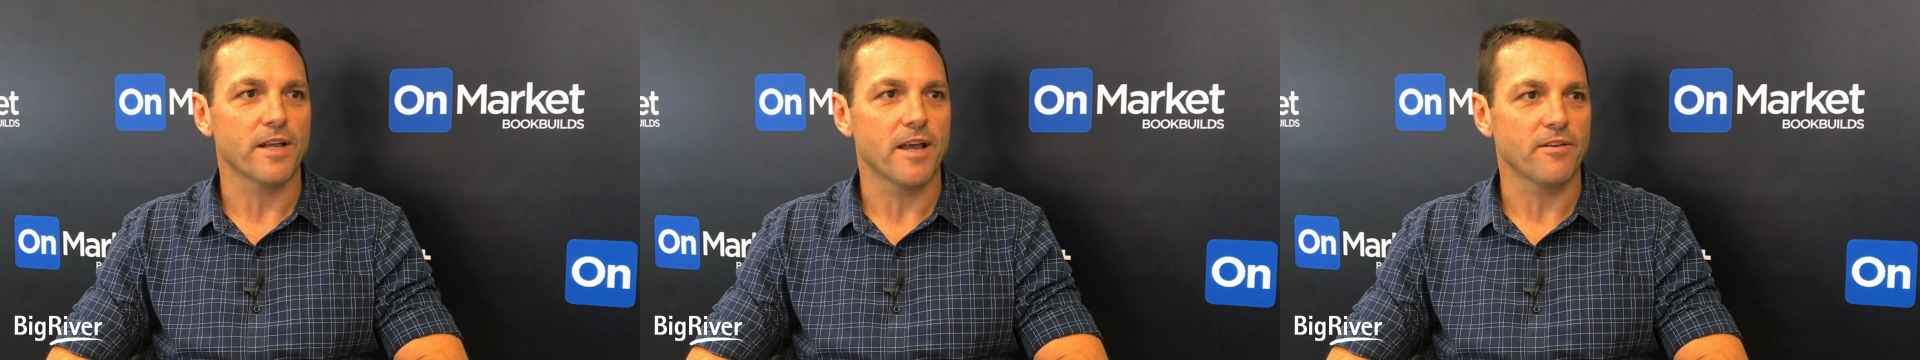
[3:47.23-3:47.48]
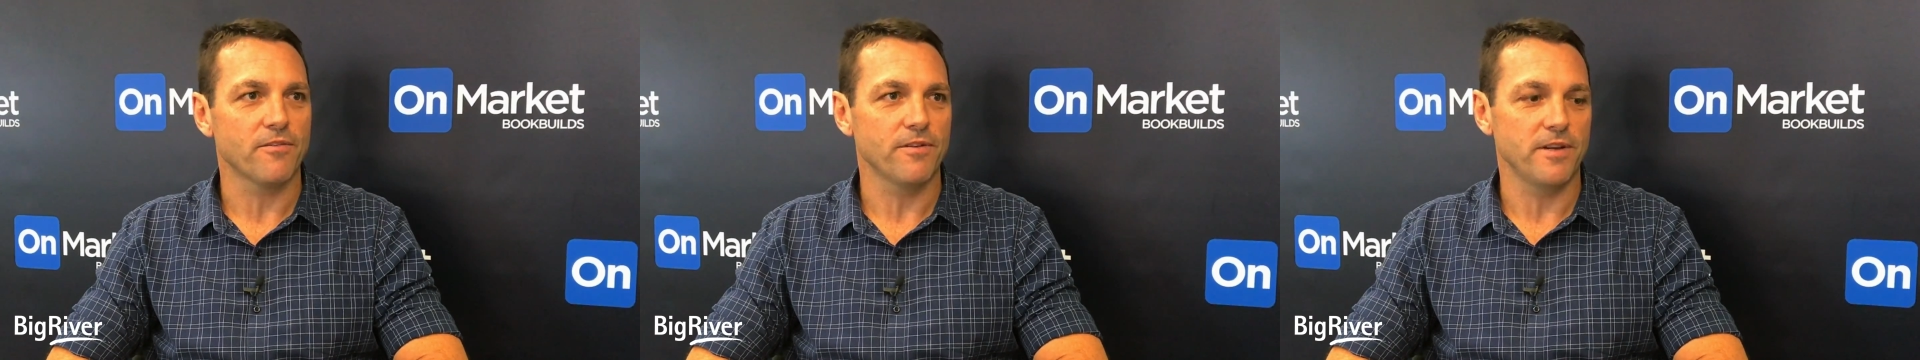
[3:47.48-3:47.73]

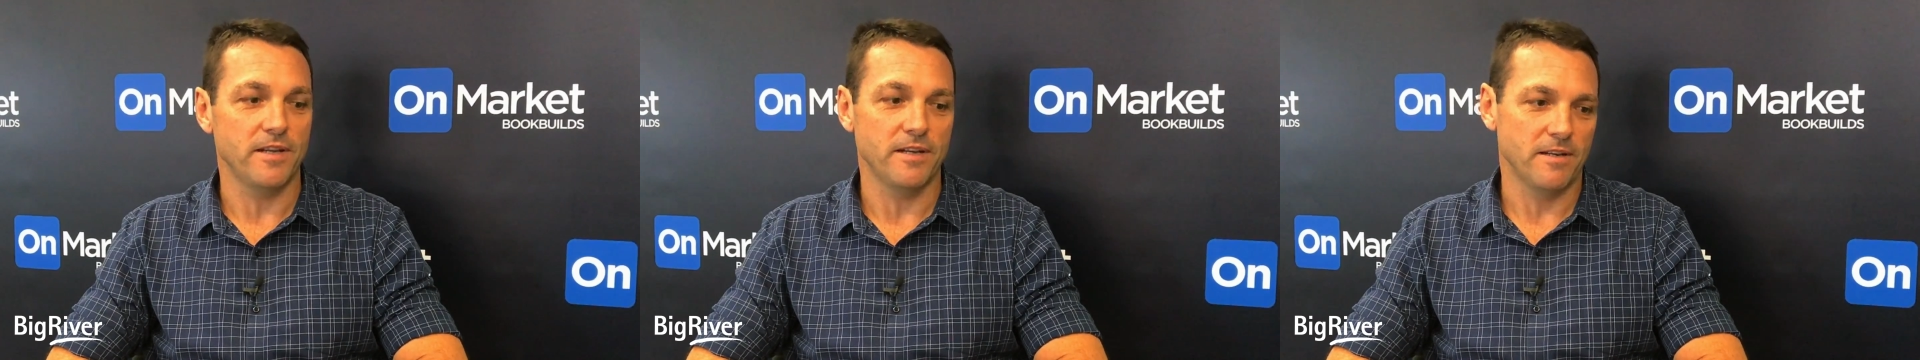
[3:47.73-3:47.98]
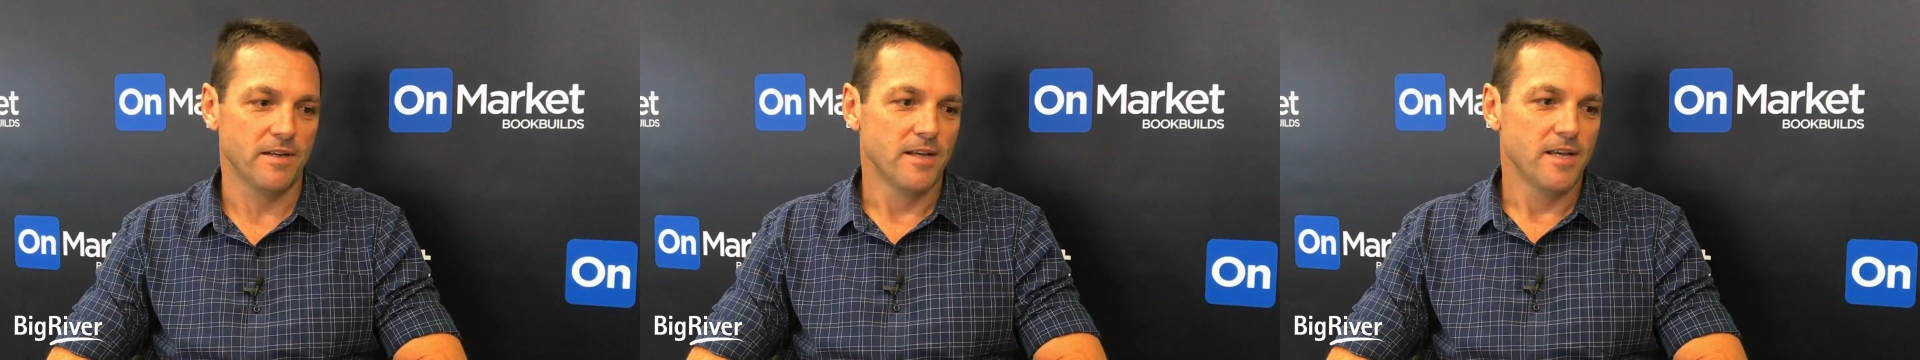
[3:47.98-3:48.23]
country
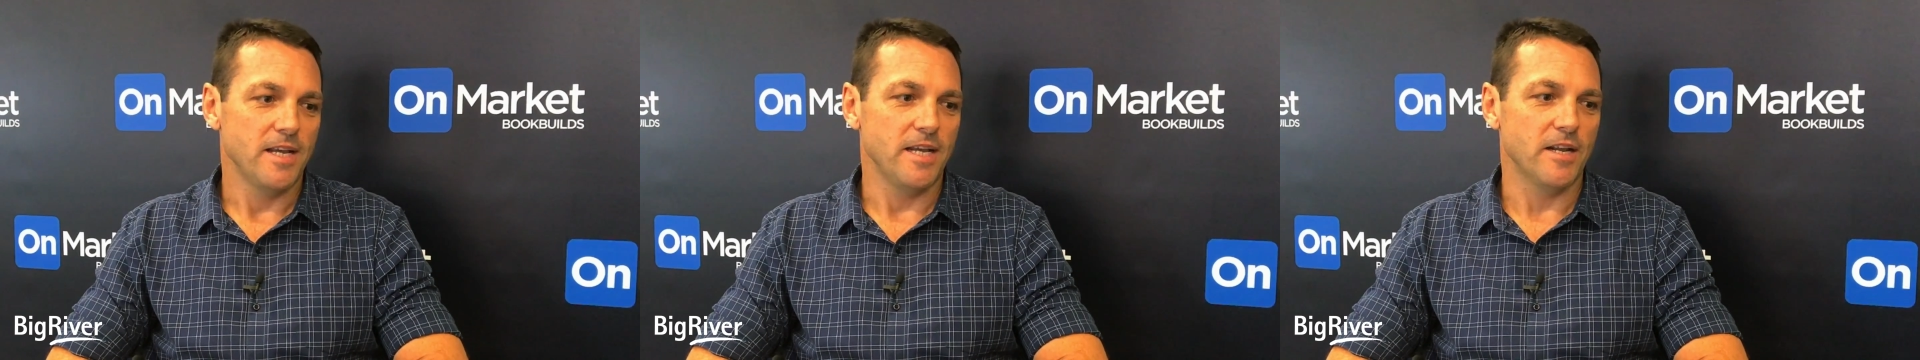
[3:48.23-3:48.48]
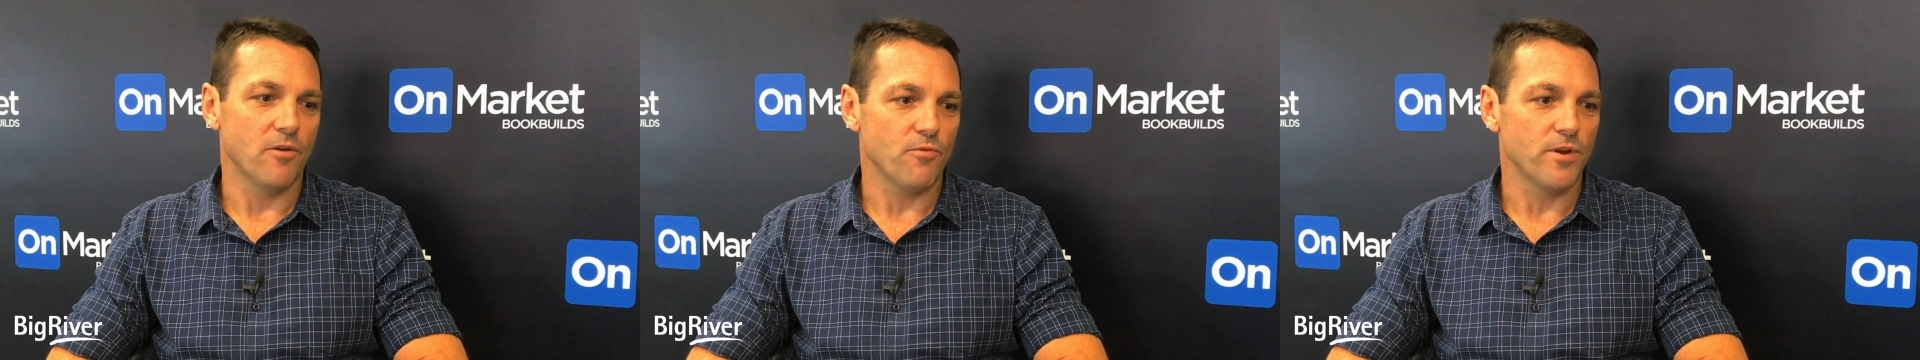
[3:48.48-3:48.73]

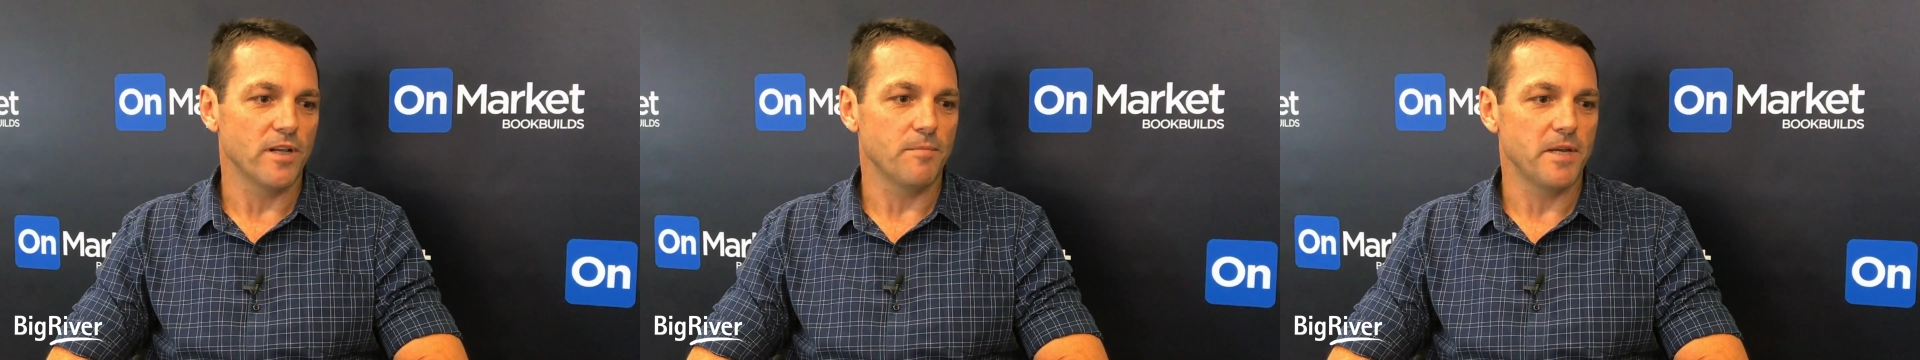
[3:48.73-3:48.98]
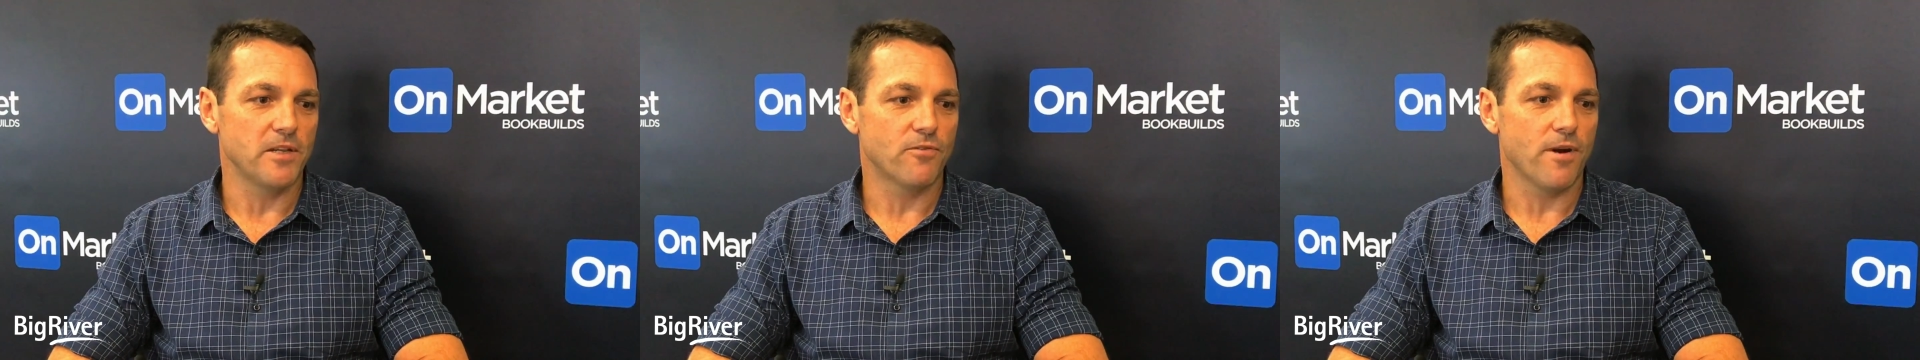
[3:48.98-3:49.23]
in a really
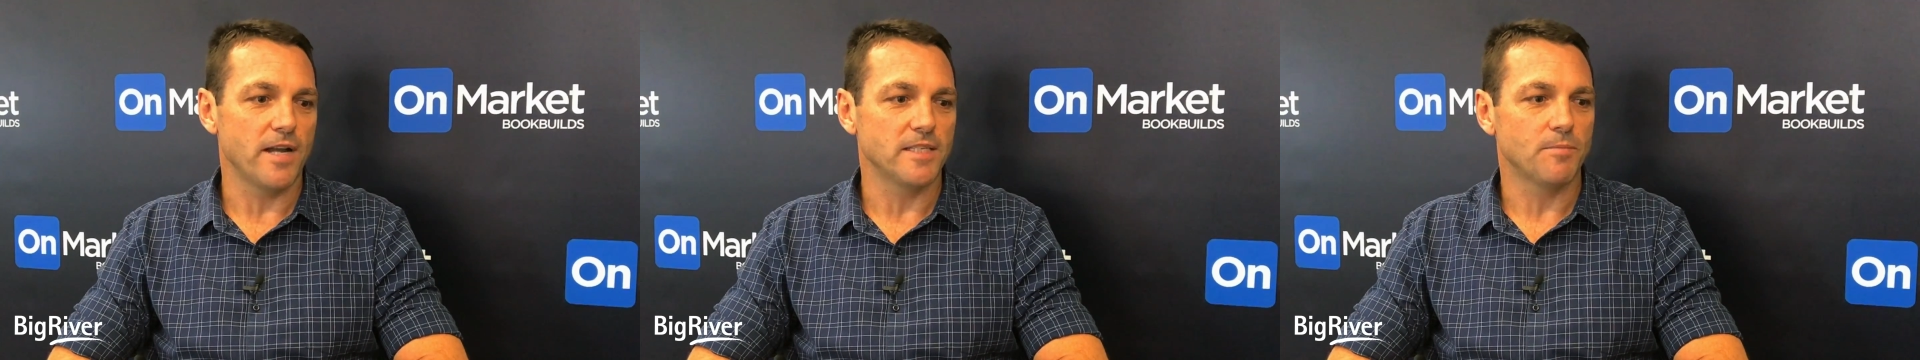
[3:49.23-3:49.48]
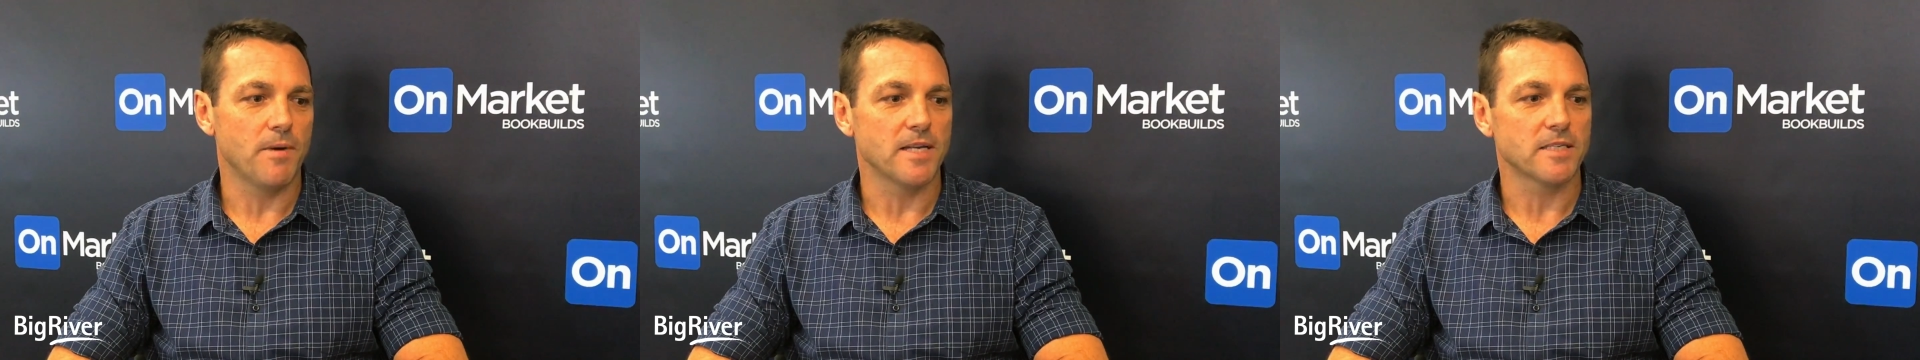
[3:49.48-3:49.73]
big
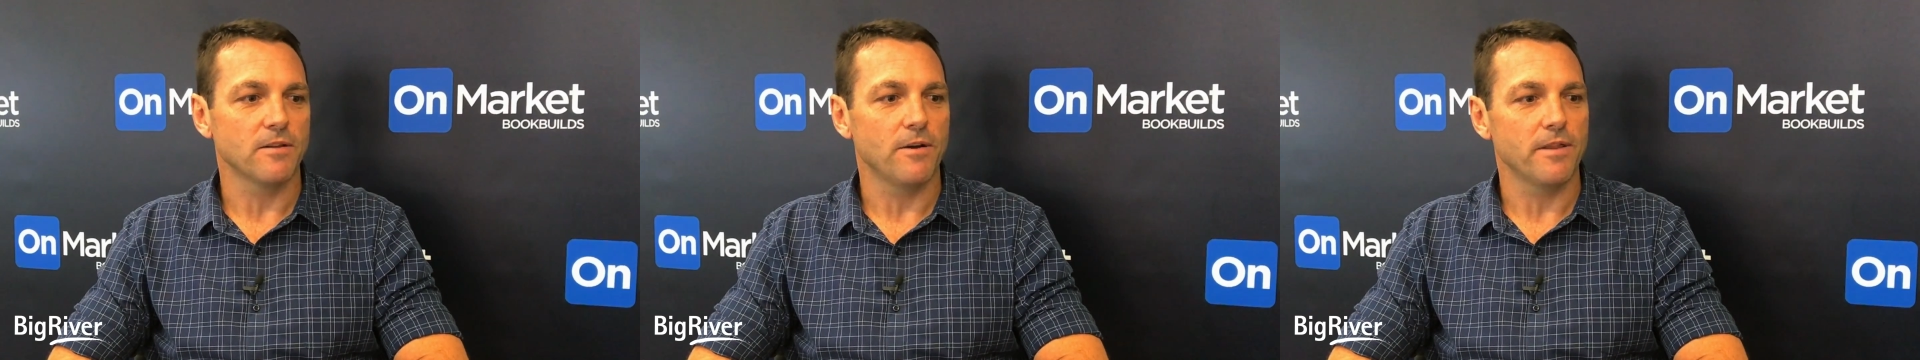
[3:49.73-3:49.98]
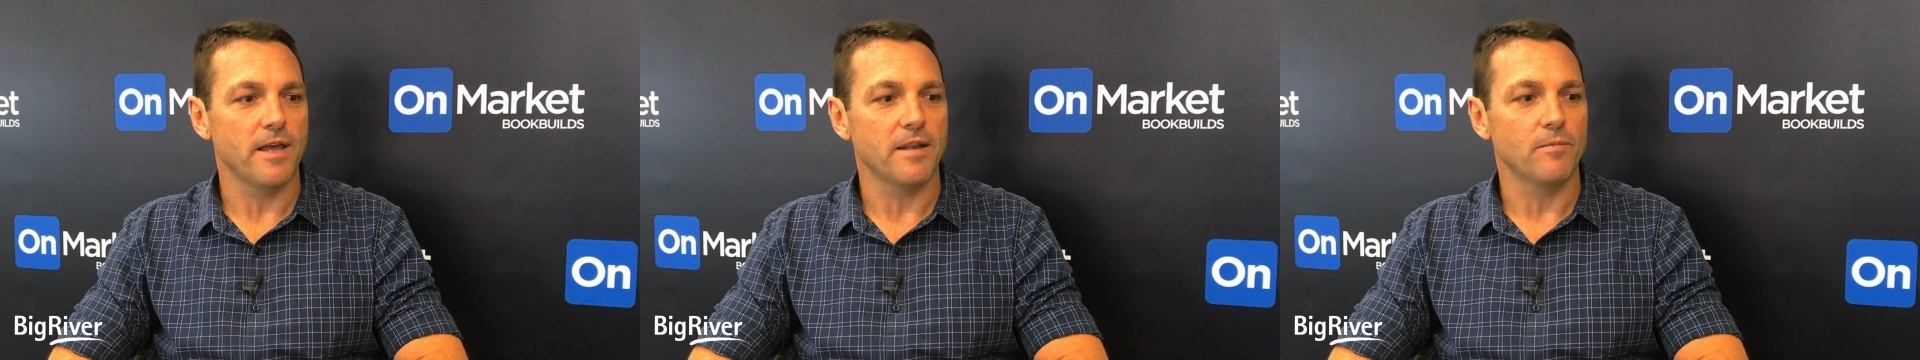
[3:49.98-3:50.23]
trade space
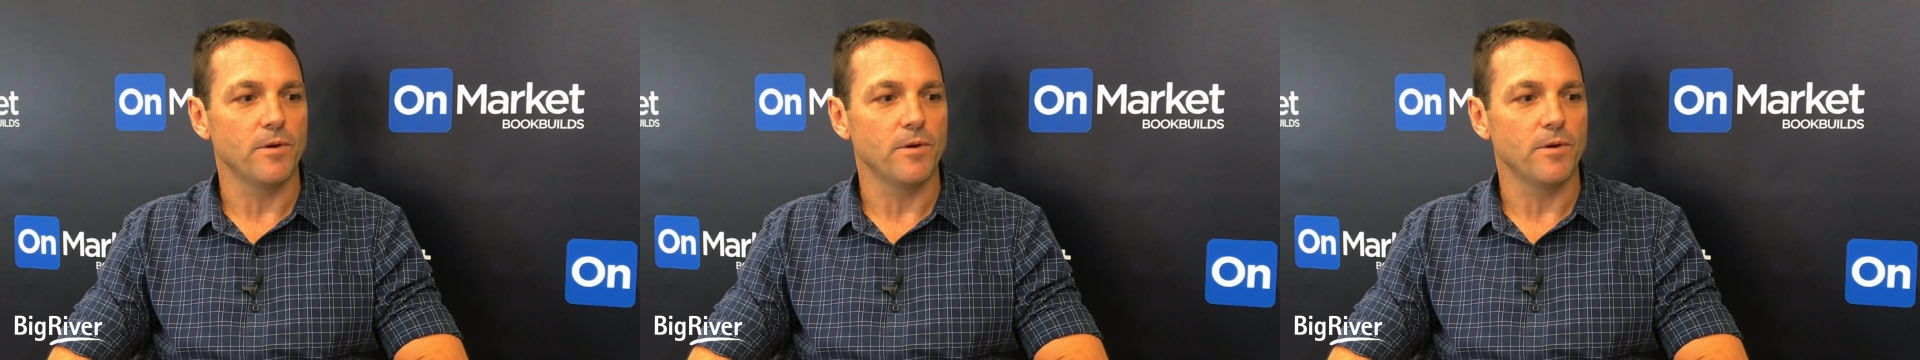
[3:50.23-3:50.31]
like that,